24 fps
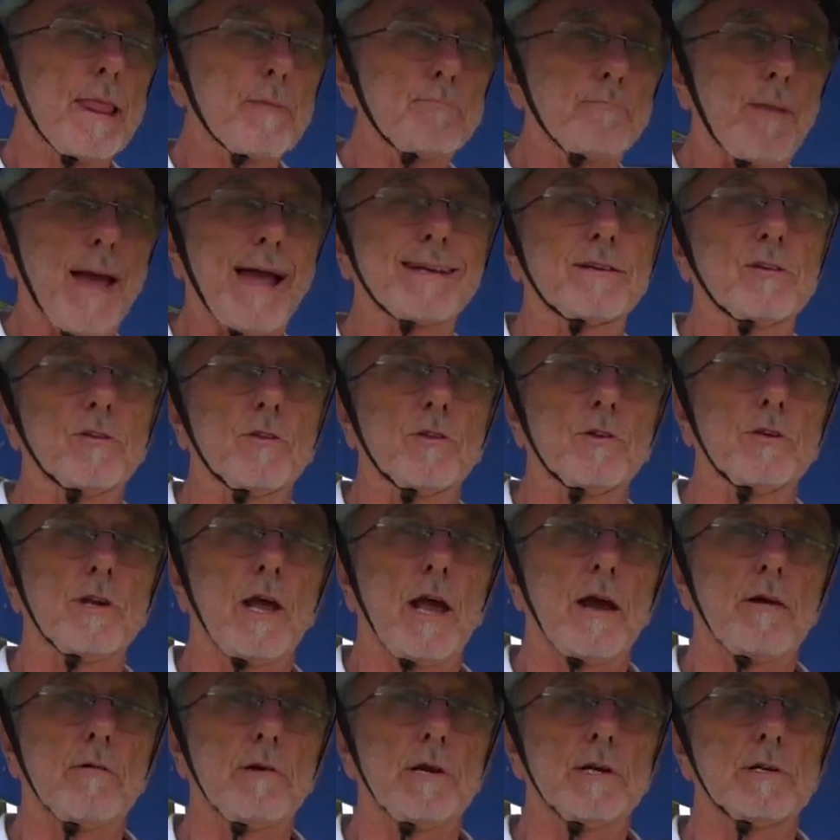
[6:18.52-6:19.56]
back to the
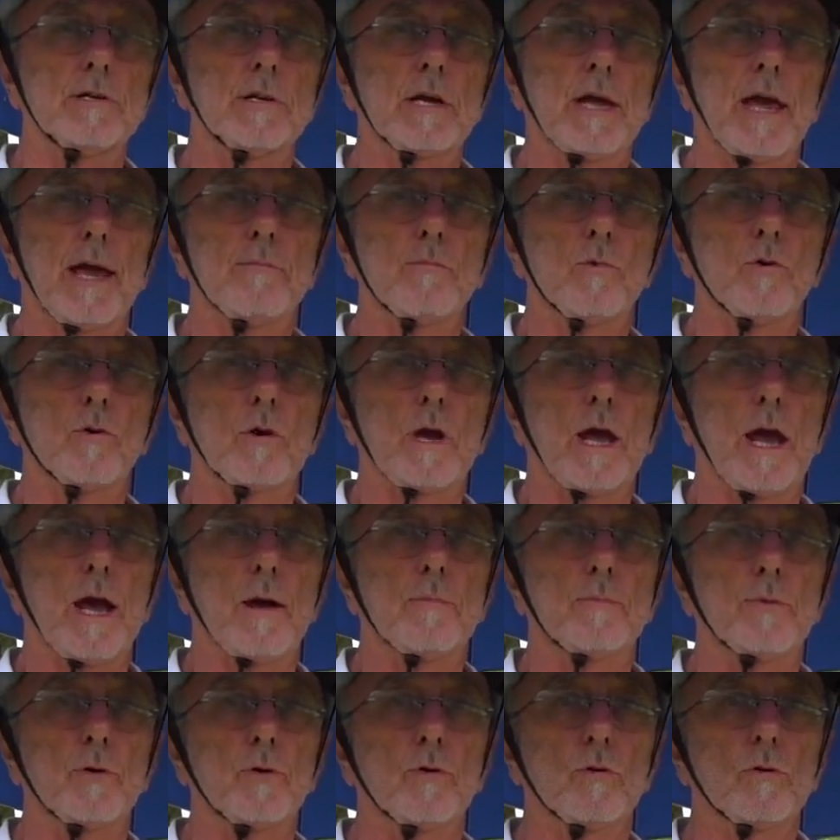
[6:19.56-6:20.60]
dairy to get more cow
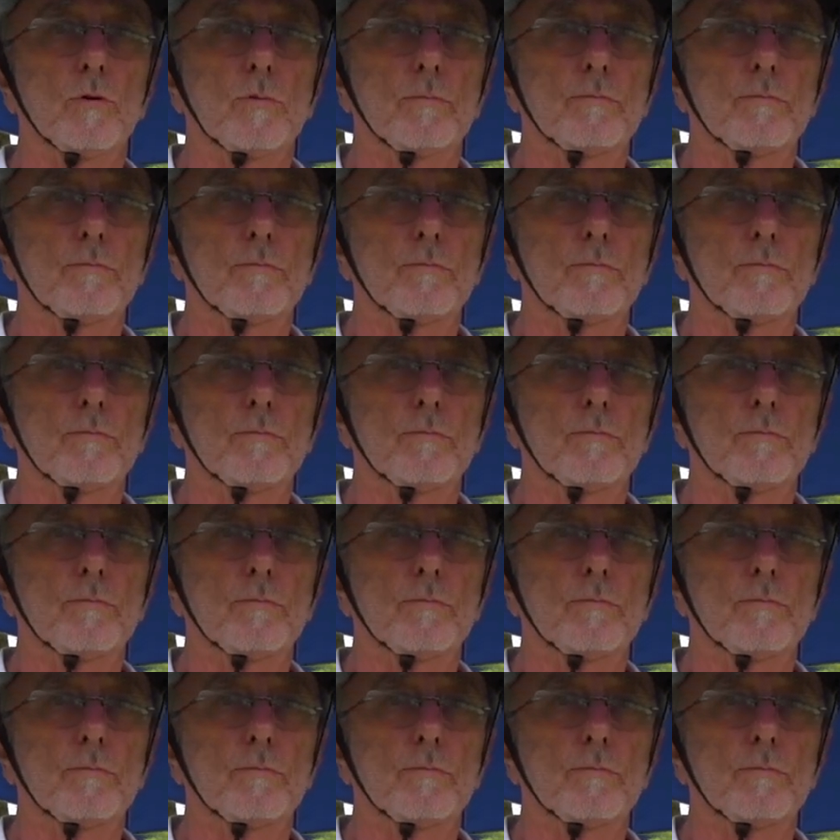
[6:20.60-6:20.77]
poo.